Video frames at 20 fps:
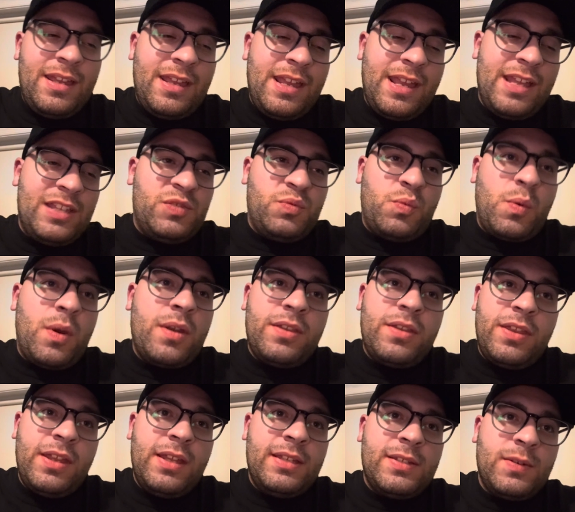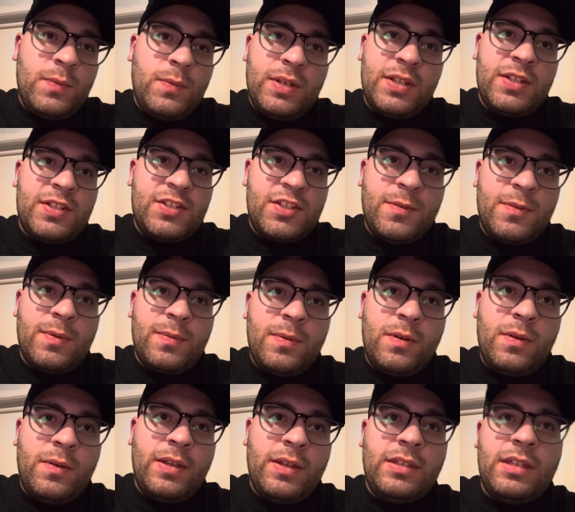It's one thing to win a Super
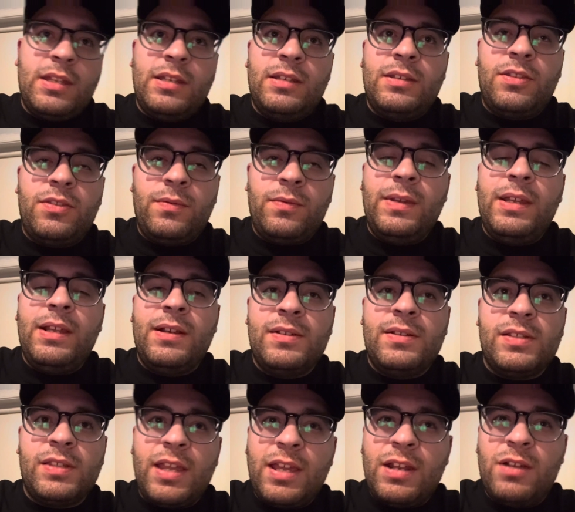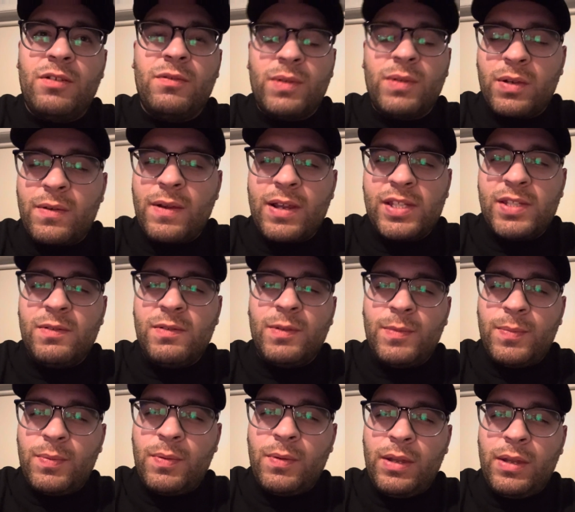Bowl and then 3 years later regress to a
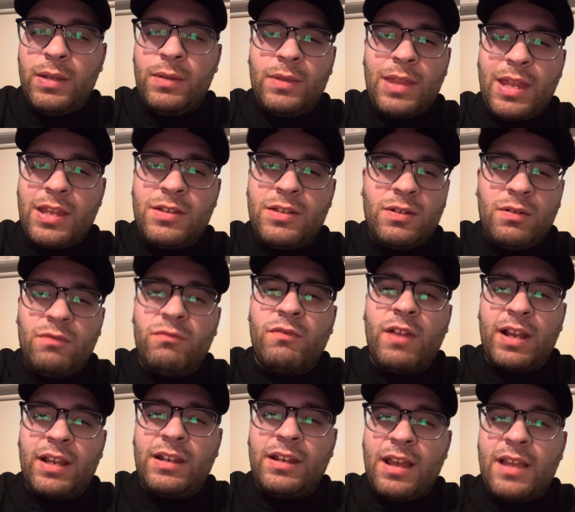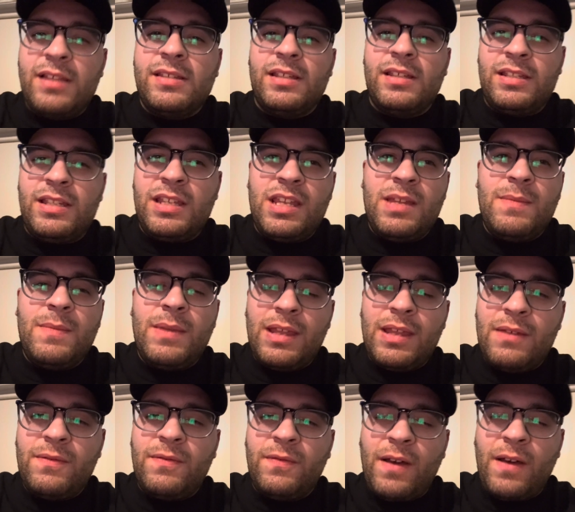point that you don't recognize the team and
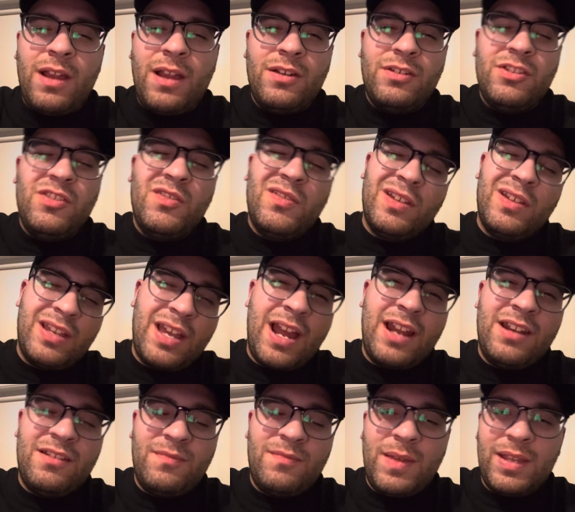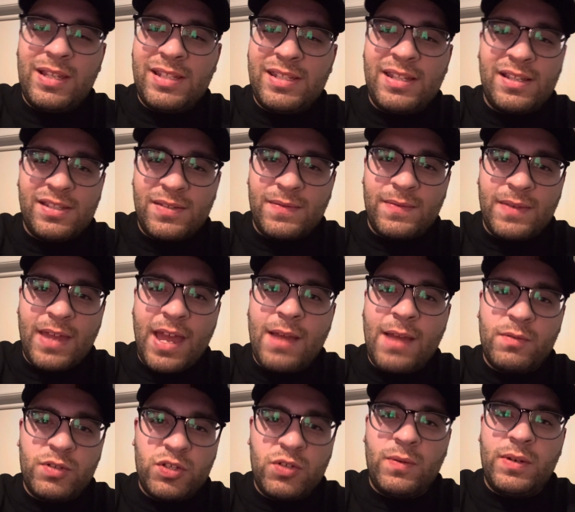get fired. You can kind of make sense of that
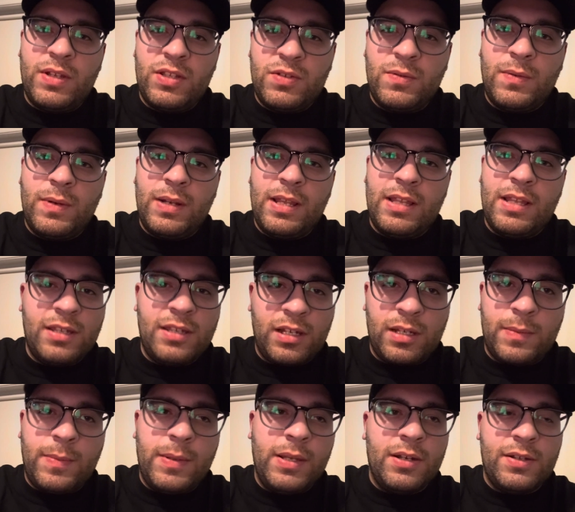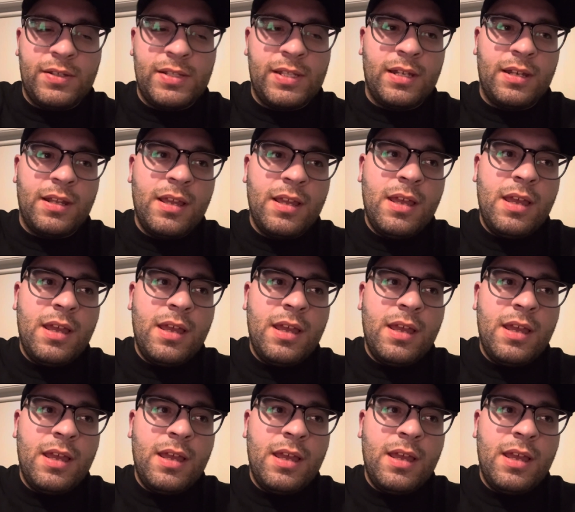with 2020 and Doug Peterson.